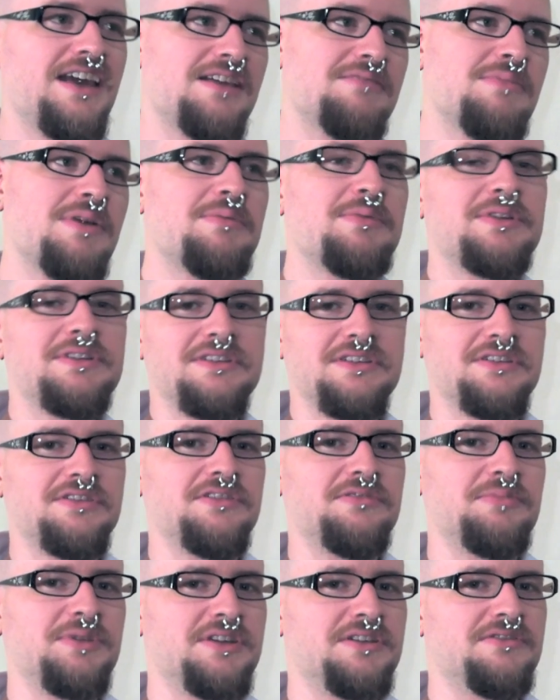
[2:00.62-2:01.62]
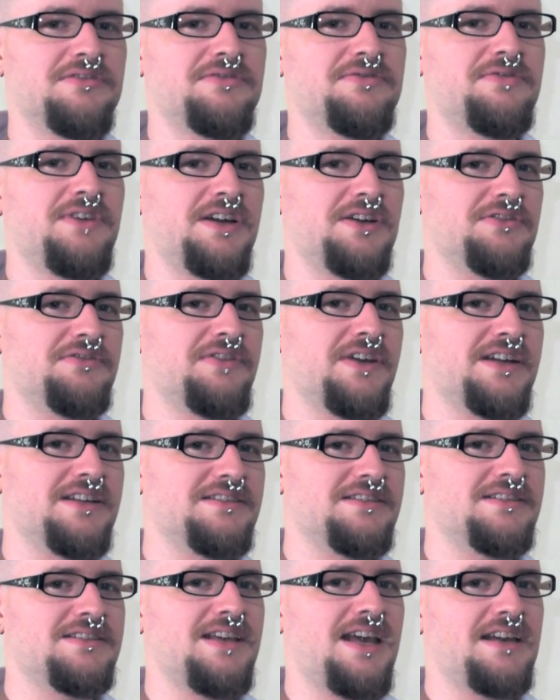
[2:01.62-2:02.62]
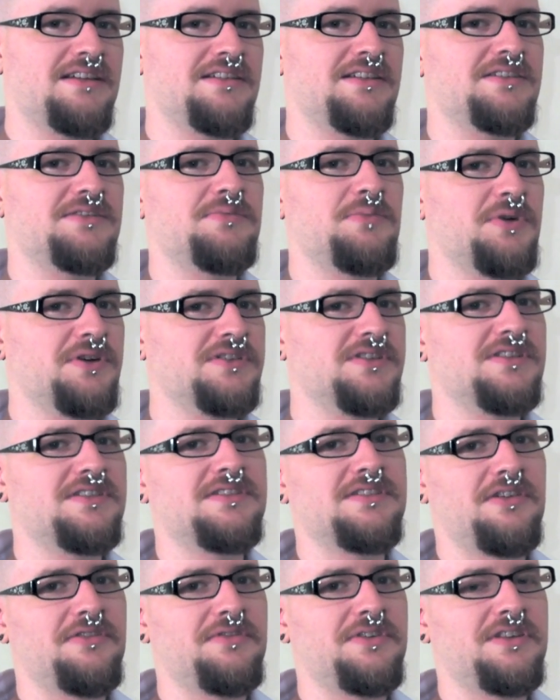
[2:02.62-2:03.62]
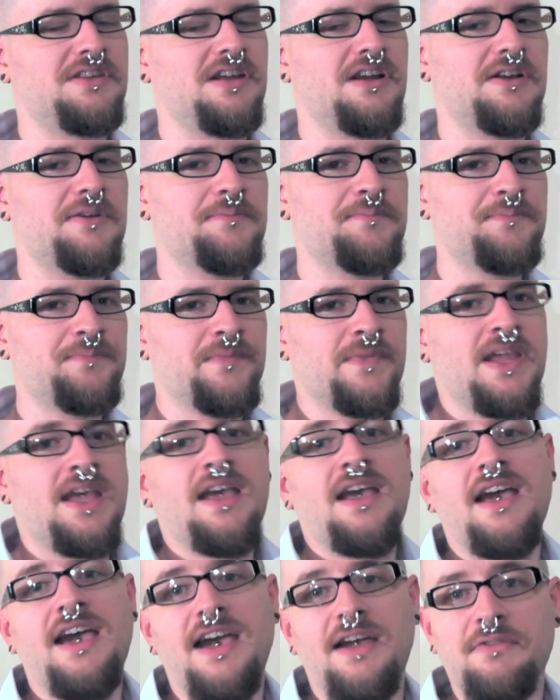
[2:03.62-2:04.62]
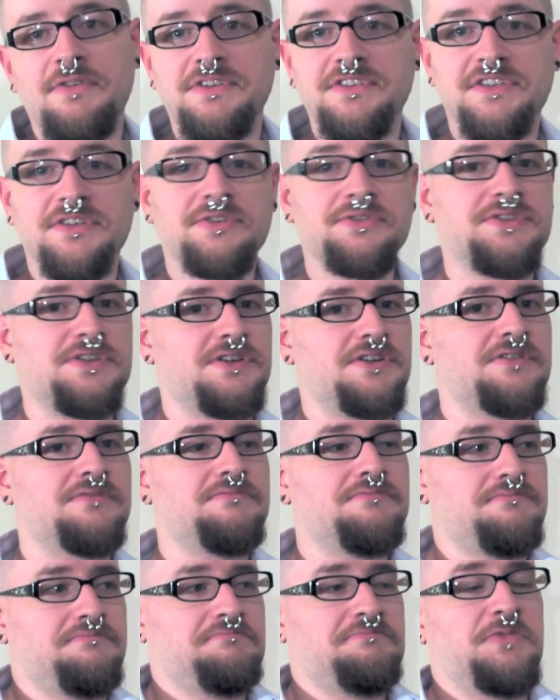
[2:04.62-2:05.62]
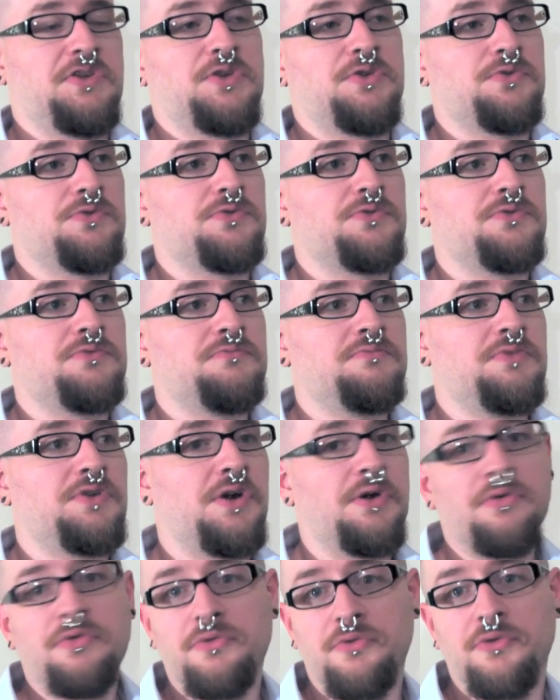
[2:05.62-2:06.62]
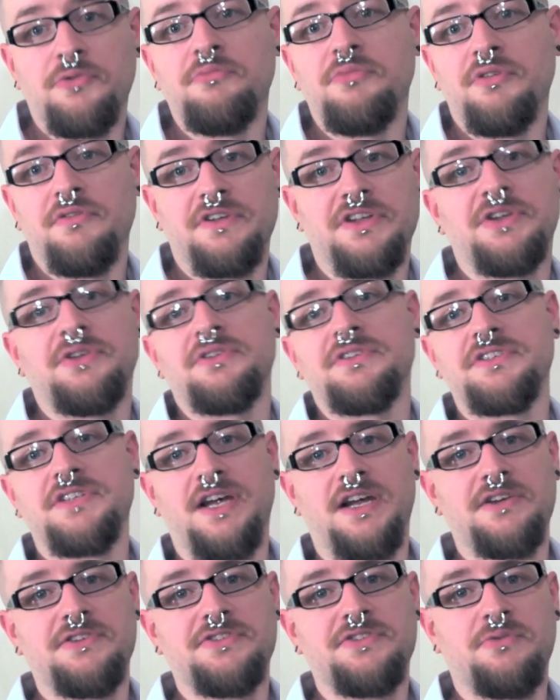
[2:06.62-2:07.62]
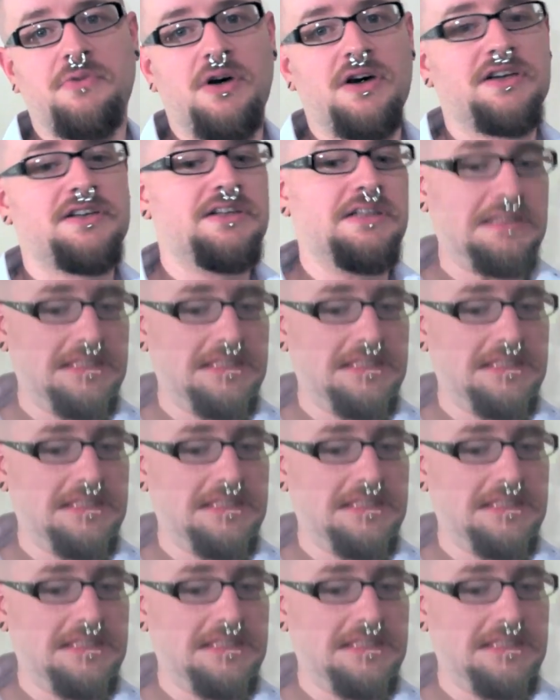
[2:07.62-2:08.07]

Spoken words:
And maybe a little bit of Final Fantasy Tactics works itself in there. Every single turn, you go through moving your entire squad,